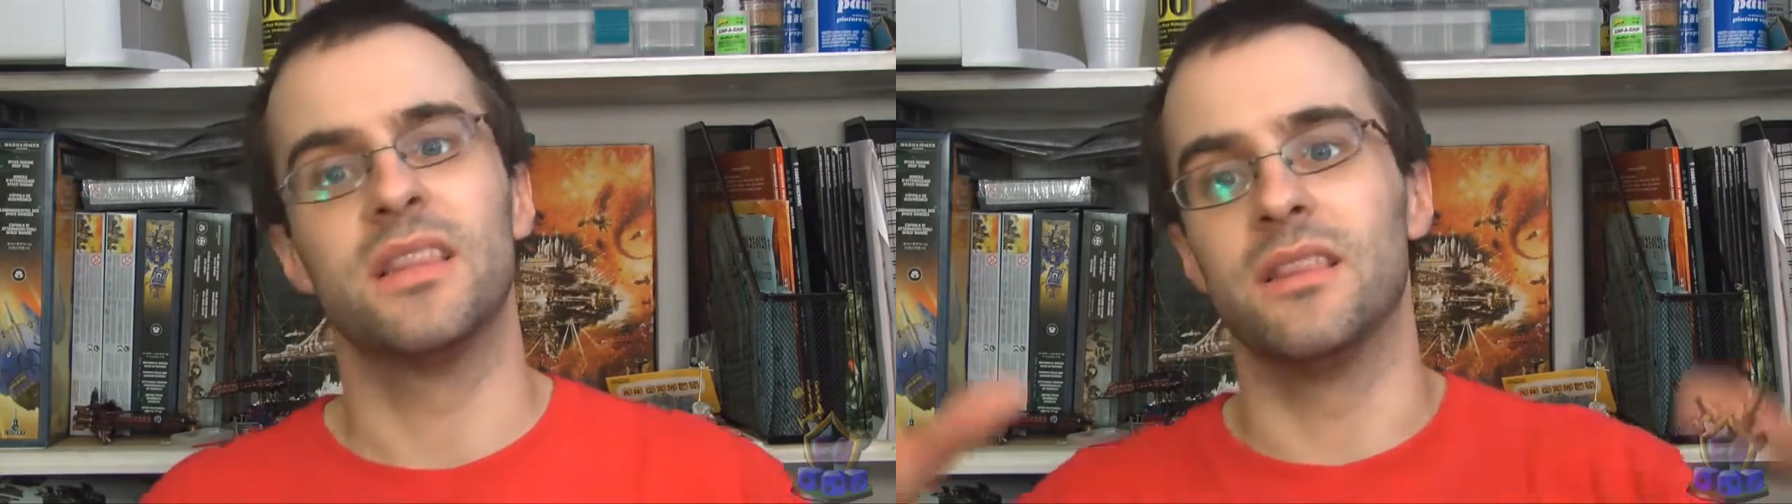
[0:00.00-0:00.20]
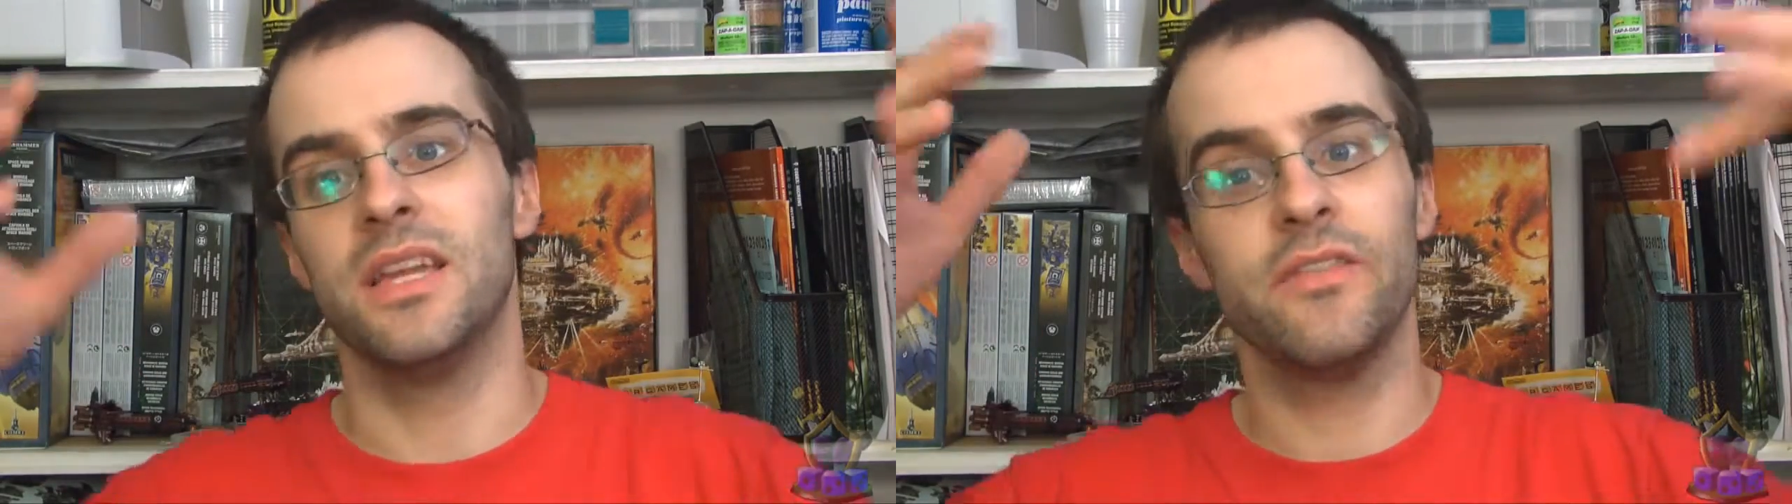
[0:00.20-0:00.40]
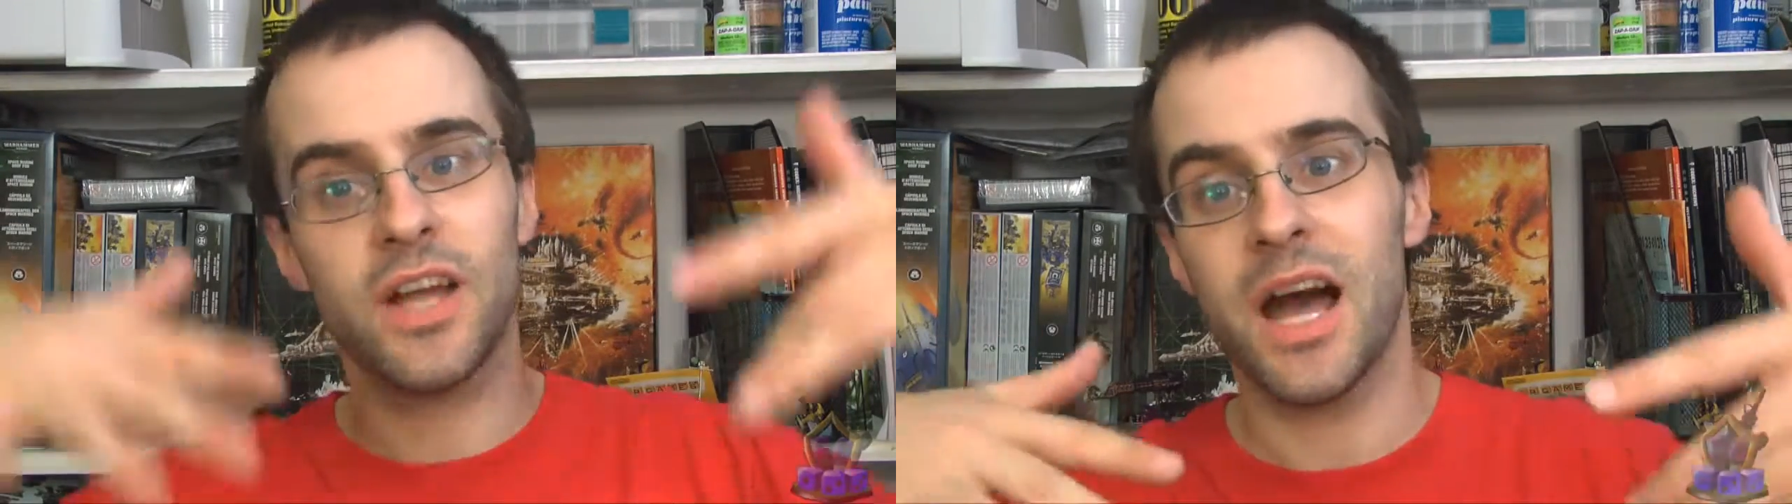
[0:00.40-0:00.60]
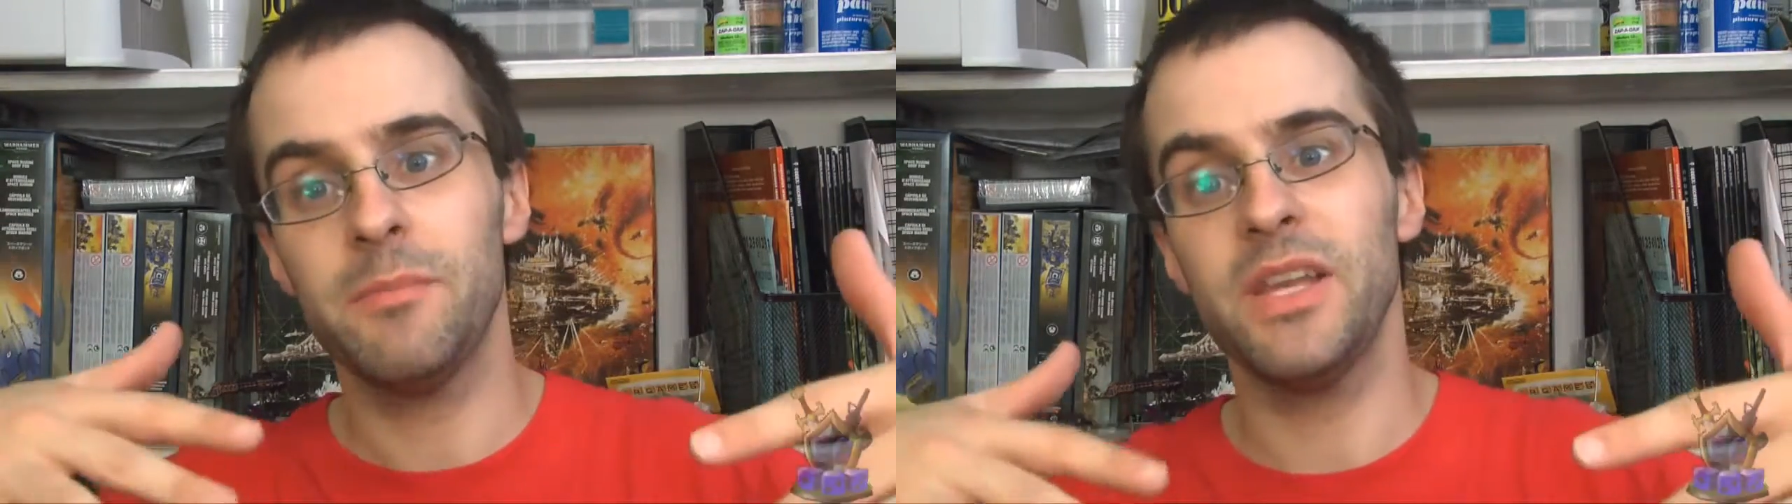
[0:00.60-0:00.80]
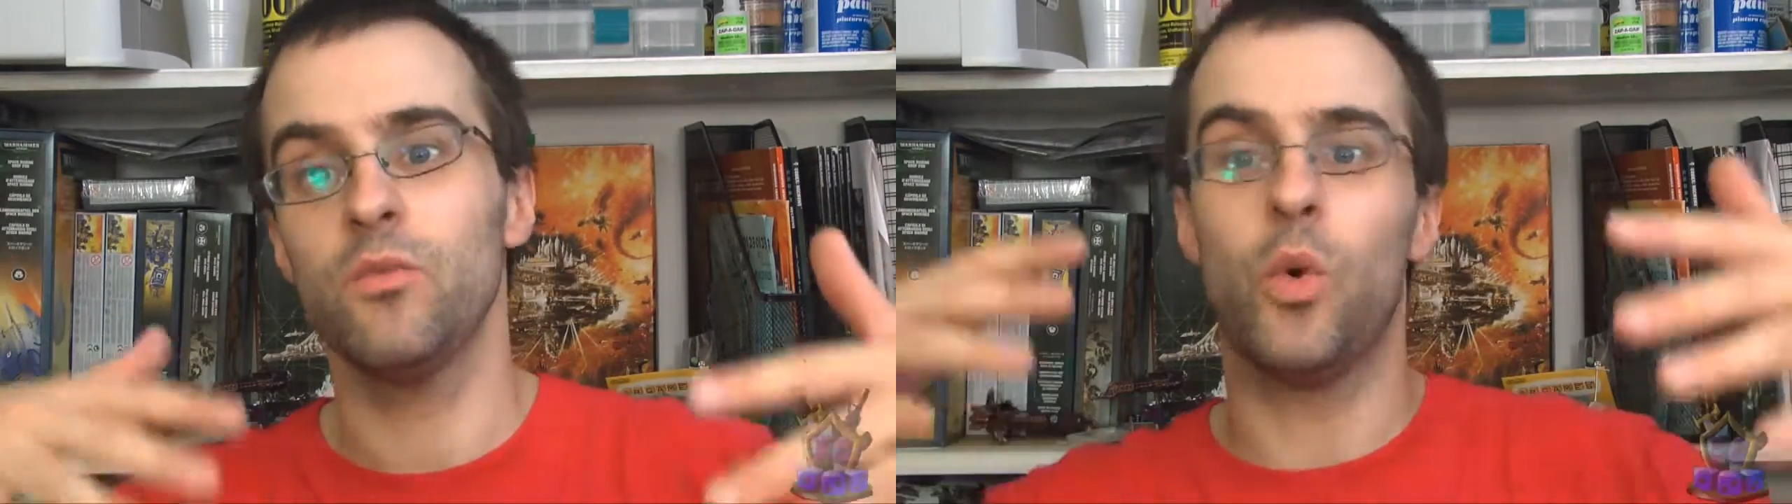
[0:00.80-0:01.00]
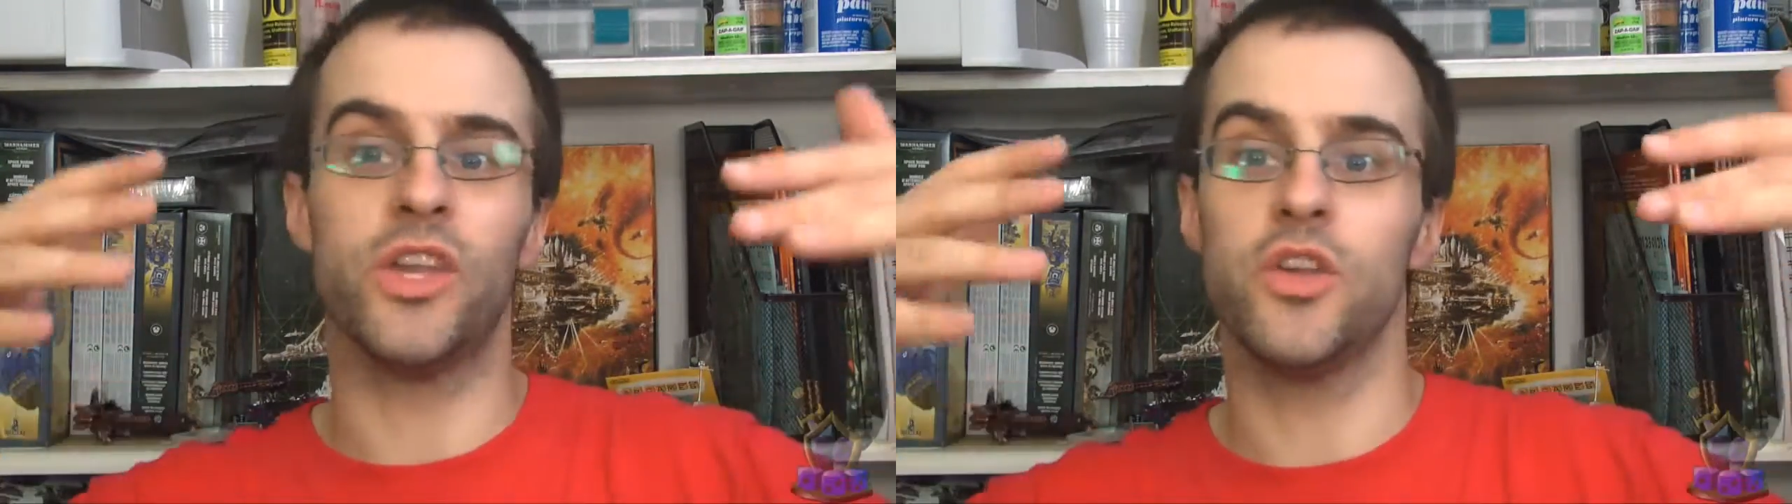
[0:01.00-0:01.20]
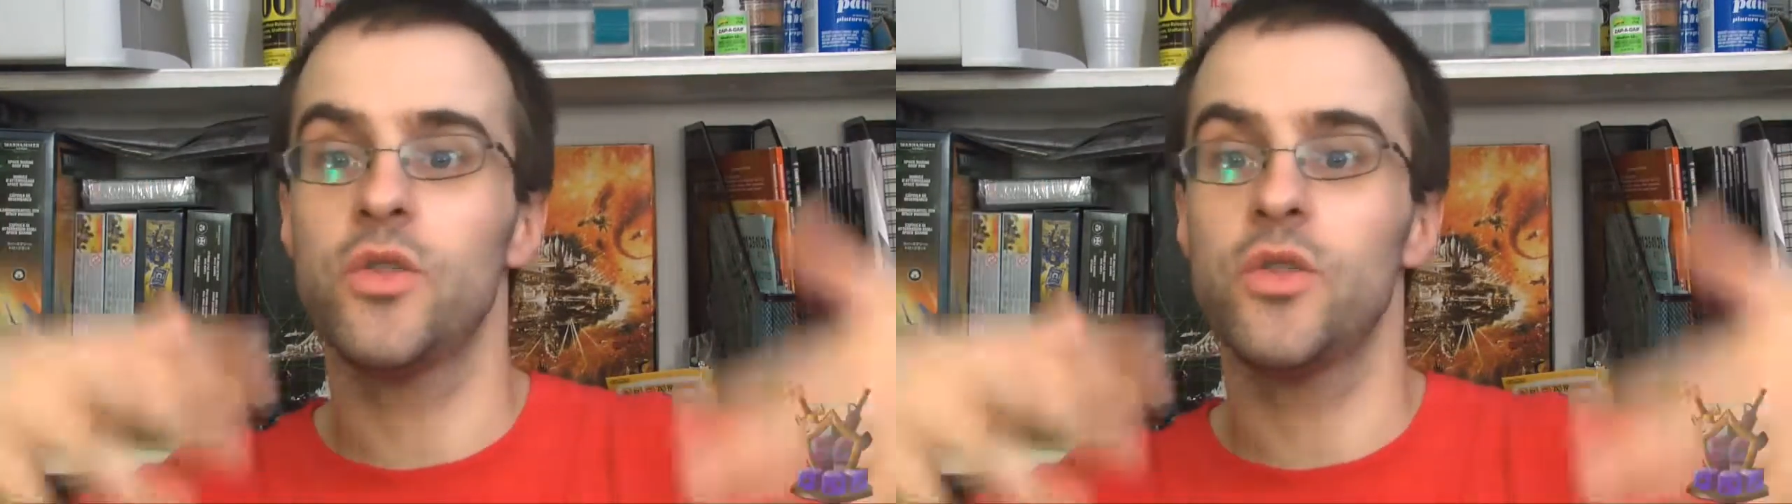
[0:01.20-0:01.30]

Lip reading: Leave a comment what